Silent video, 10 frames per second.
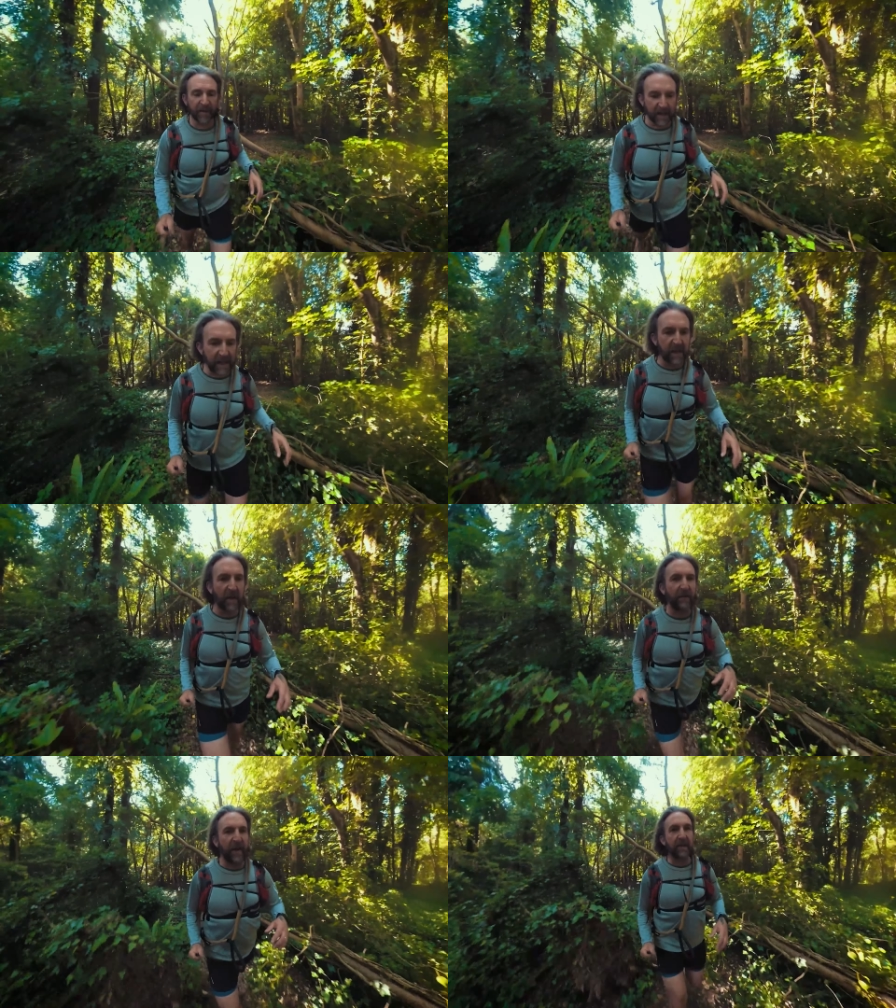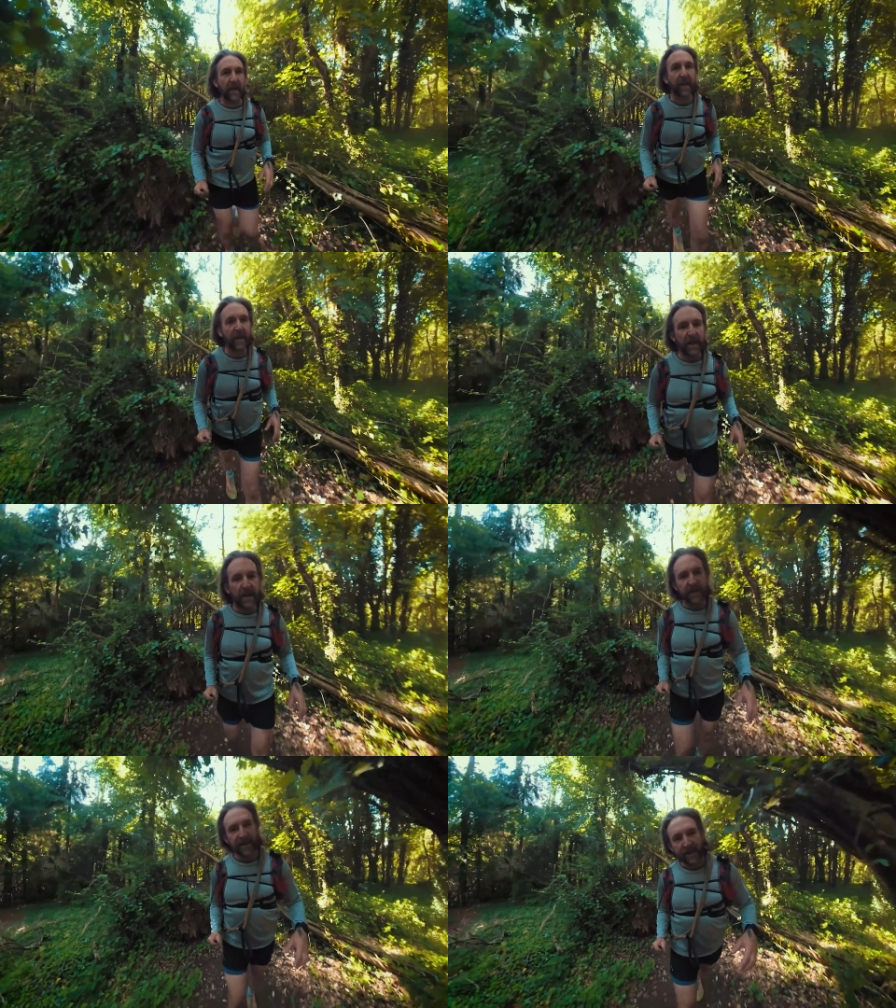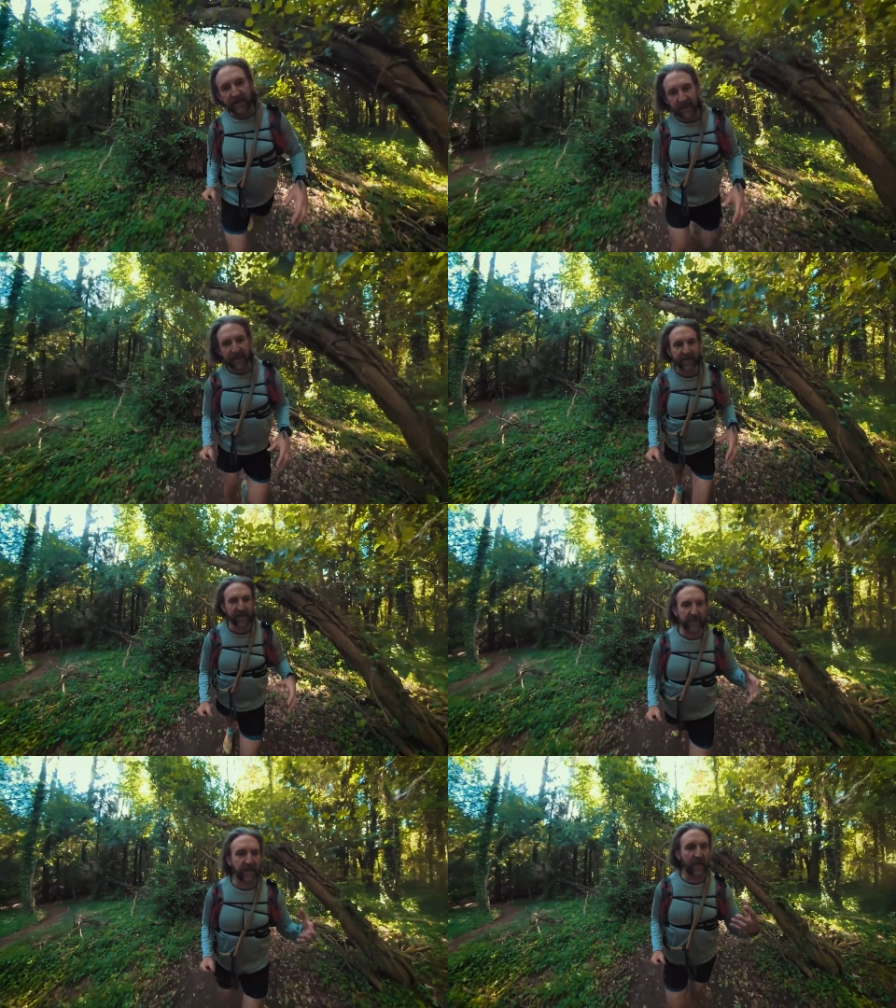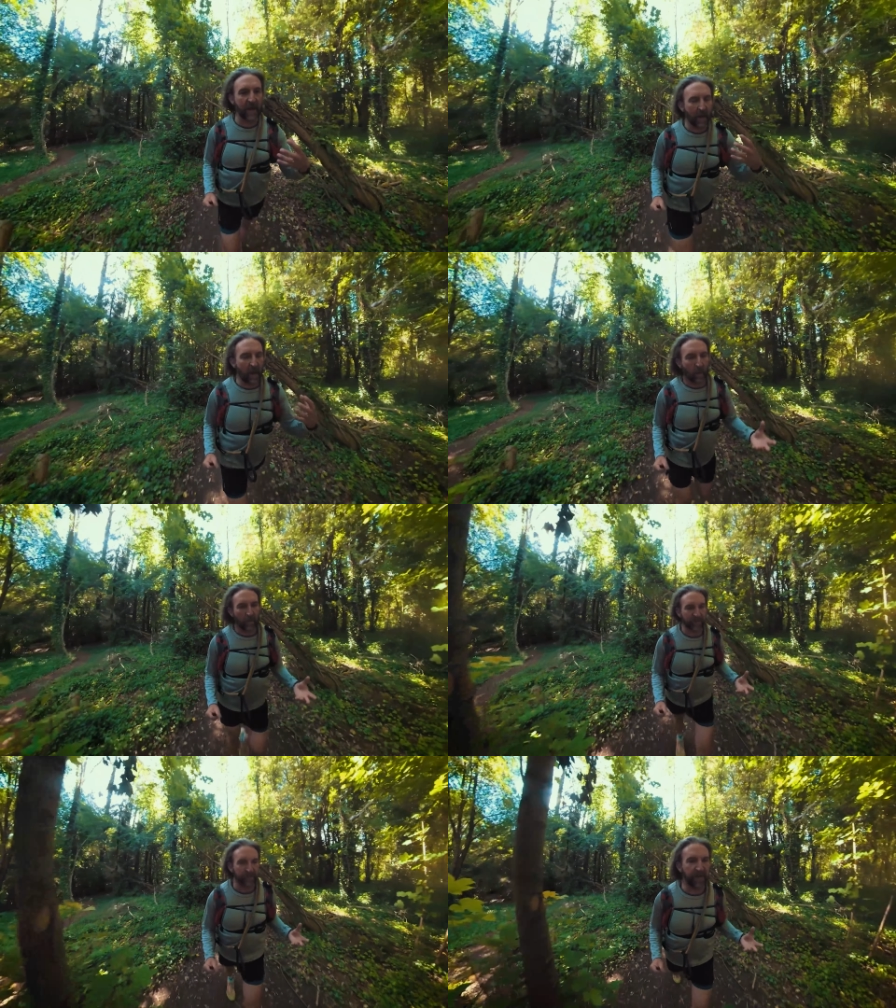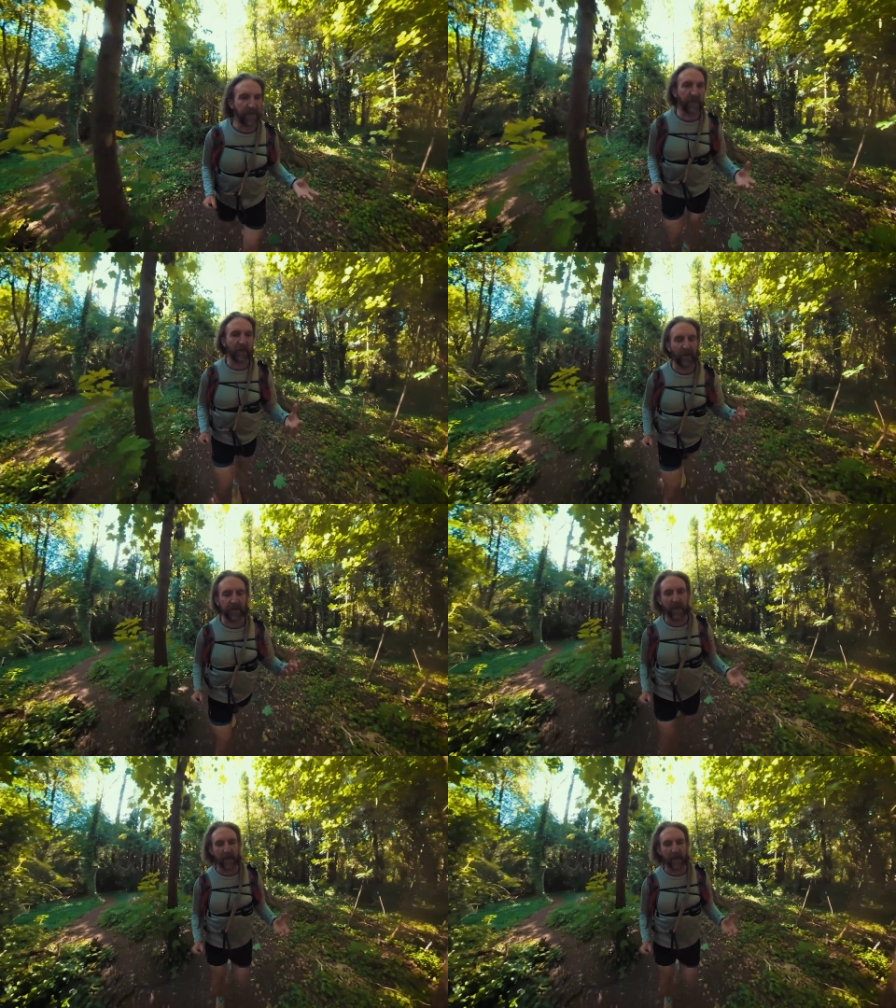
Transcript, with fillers: Ovsiankina effect is the tendency to want to finish a